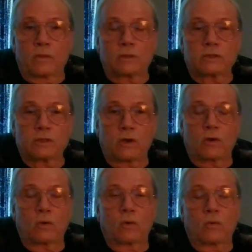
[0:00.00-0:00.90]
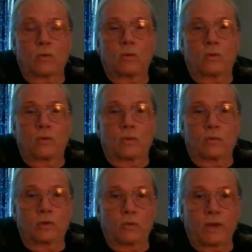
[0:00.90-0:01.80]
So
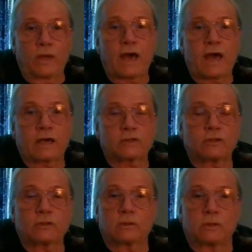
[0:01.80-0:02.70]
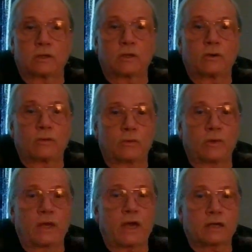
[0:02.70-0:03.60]
the reaction, you know, the
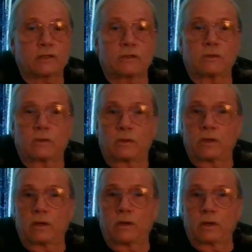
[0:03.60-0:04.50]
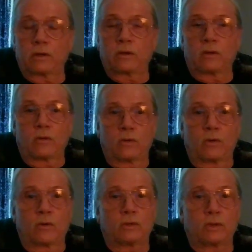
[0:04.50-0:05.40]
reaction uh,
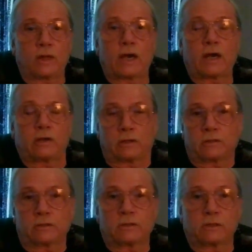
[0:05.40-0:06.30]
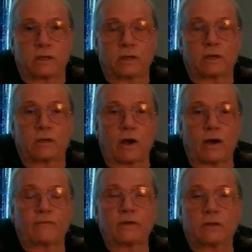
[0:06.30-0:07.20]
to that is uh,
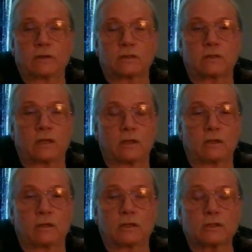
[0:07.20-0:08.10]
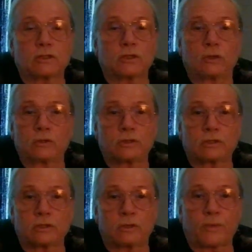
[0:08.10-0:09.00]
obvious. And then the
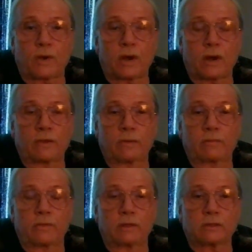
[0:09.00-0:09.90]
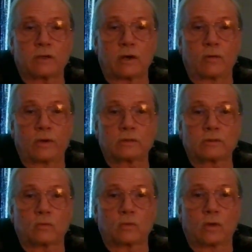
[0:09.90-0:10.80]
solution to the problem is always,
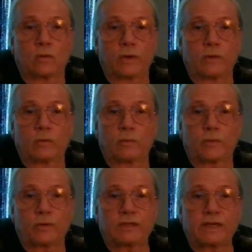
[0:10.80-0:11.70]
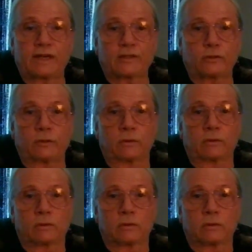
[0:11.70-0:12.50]
well, we will protect you.